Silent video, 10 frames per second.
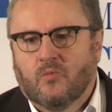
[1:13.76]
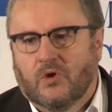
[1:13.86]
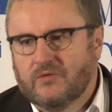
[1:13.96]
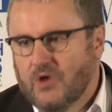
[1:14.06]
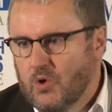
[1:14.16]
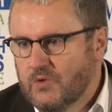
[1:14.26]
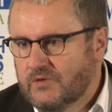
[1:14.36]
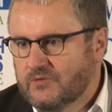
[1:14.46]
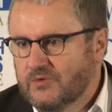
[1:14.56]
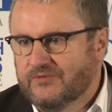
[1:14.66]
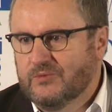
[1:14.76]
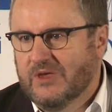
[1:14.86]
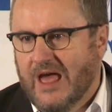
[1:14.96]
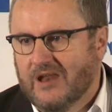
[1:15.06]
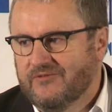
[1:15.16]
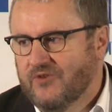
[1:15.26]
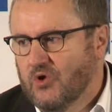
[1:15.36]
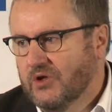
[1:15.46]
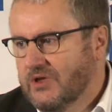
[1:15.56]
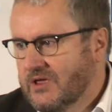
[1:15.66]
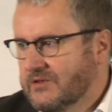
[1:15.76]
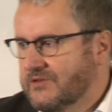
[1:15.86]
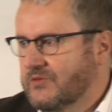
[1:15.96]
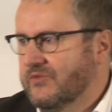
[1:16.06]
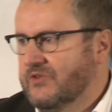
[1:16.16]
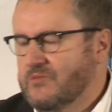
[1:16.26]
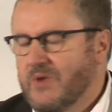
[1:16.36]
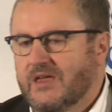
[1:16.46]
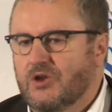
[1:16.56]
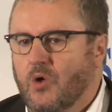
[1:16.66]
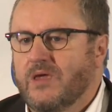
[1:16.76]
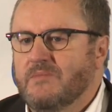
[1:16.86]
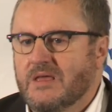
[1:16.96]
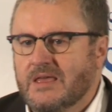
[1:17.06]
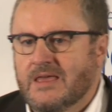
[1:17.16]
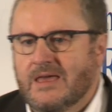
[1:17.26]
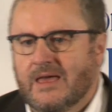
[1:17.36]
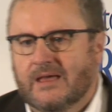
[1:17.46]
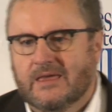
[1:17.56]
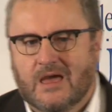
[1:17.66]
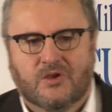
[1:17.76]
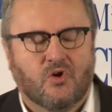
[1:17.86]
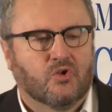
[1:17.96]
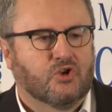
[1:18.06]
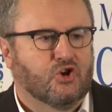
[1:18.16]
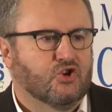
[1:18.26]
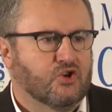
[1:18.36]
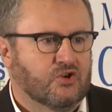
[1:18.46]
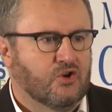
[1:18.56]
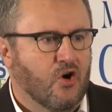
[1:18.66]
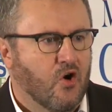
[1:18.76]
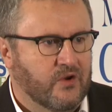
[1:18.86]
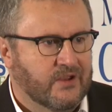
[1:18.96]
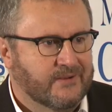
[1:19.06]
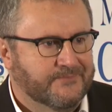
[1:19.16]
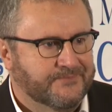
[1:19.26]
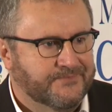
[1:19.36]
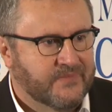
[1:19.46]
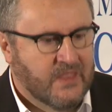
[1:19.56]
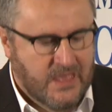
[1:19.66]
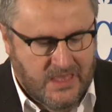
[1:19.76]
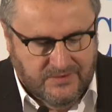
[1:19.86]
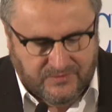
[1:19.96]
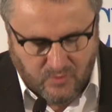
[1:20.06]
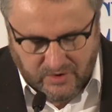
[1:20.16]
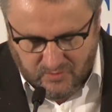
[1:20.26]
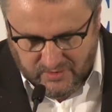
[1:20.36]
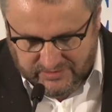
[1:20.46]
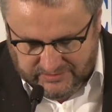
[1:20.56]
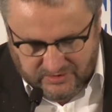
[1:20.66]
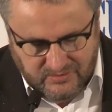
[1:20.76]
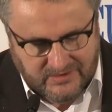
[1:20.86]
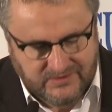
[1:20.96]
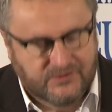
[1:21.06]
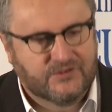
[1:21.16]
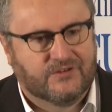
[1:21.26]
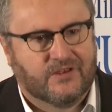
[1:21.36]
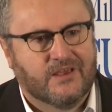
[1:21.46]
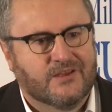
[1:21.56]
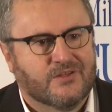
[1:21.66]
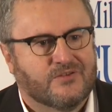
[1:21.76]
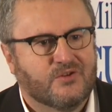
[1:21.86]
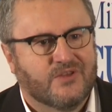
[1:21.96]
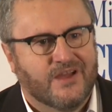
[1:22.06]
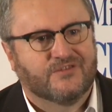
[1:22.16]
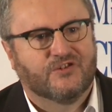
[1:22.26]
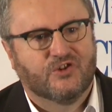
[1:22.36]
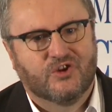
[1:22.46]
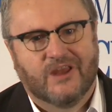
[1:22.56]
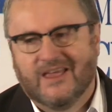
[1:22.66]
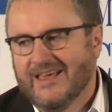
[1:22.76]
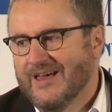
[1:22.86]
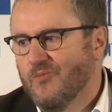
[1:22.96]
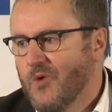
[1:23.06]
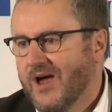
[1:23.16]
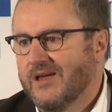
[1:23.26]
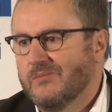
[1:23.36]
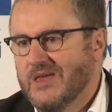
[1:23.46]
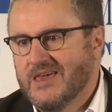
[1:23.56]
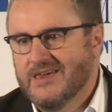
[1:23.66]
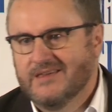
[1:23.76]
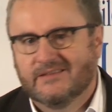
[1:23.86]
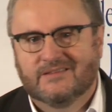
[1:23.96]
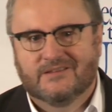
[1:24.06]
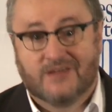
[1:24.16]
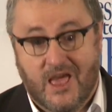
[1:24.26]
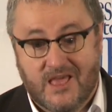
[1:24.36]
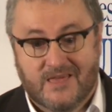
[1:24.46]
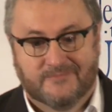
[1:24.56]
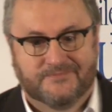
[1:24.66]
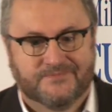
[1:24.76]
One of those was from California. Some of you may know him, a guy called Kirk Corian. So what I want to do is just take you through that journey and why I'm here today.